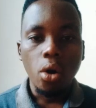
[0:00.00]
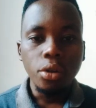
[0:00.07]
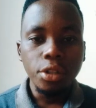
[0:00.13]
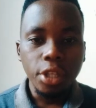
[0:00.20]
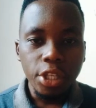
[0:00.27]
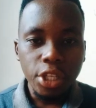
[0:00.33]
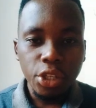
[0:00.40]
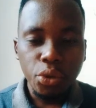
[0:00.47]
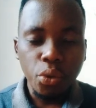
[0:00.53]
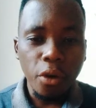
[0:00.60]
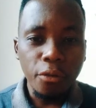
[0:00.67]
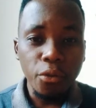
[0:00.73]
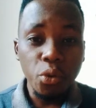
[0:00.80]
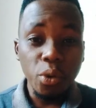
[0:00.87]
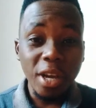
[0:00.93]
On the issue of
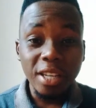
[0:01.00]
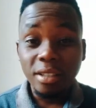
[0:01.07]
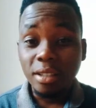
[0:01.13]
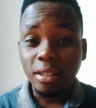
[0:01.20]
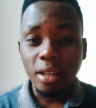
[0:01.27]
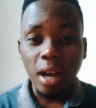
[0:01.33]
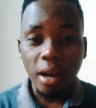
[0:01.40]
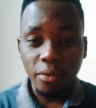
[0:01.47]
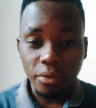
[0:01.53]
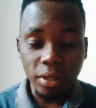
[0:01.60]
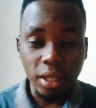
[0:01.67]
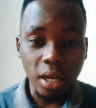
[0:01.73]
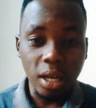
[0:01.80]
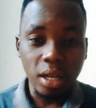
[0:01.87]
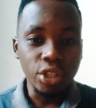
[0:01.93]
uniting
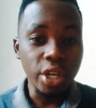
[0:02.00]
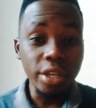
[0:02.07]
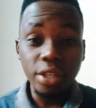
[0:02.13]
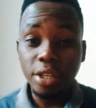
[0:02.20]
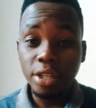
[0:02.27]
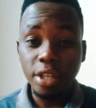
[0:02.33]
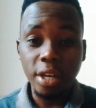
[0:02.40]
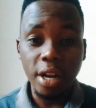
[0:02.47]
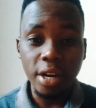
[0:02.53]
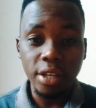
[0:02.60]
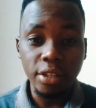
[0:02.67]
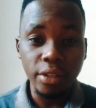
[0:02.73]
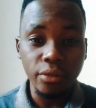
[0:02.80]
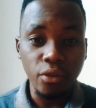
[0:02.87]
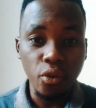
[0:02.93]
Africa, changing the
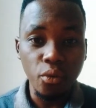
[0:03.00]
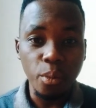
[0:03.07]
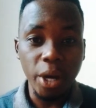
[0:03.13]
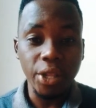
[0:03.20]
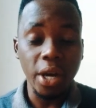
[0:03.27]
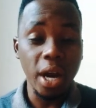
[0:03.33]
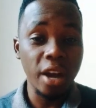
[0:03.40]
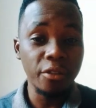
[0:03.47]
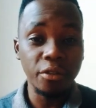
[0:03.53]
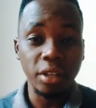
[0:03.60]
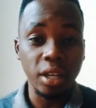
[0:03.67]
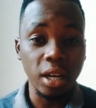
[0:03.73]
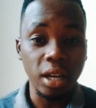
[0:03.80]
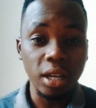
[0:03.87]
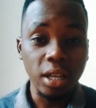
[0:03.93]
narrative of Mother
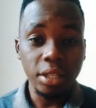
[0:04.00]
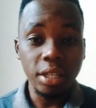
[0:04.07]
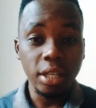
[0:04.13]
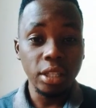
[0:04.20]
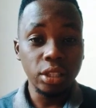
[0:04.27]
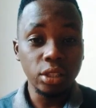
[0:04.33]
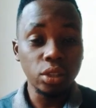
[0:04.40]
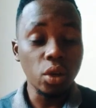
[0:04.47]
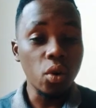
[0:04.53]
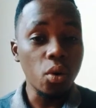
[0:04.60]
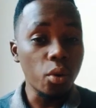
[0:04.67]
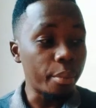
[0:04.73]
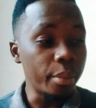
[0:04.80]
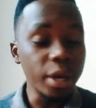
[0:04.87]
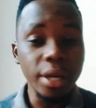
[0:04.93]
Africa, there are so
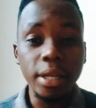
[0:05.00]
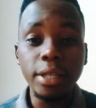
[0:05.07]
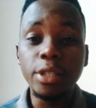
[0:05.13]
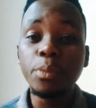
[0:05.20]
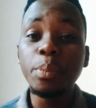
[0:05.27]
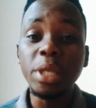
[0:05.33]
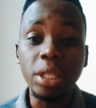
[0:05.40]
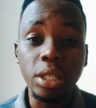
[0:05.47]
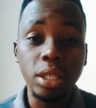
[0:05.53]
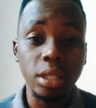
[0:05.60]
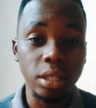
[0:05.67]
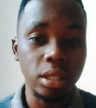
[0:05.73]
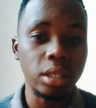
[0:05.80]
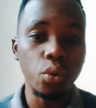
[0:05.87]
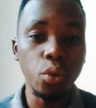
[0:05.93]
many
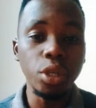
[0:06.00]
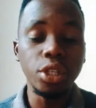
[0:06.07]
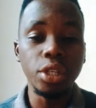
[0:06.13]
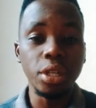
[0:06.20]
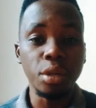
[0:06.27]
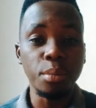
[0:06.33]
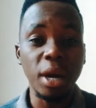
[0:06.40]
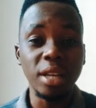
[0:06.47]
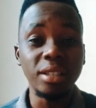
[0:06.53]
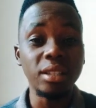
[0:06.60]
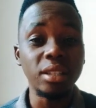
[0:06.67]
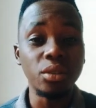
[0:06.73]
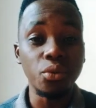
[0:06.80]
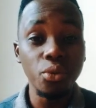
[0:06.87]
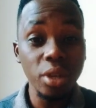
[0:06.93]
speeches which
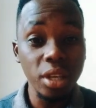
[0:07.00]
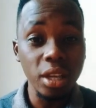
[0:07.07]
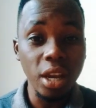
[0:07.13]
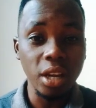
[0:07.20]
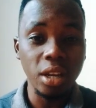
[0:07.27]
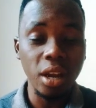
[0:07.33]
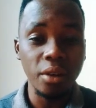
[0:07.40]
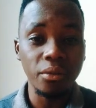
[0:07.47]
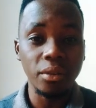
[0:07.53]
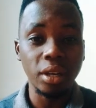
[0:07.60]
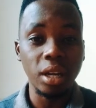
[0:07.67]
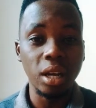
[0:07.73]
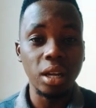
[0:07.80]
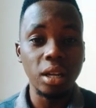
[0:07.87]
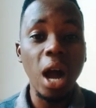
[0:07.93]
reminding we in
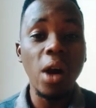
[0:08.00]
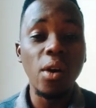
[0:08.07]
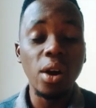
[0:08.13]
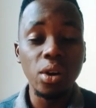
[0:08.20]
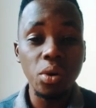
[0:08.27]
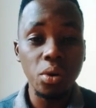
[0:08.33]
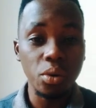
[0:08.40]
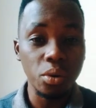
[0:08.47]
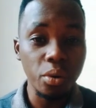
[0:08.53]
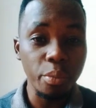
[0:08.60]
Africa our role.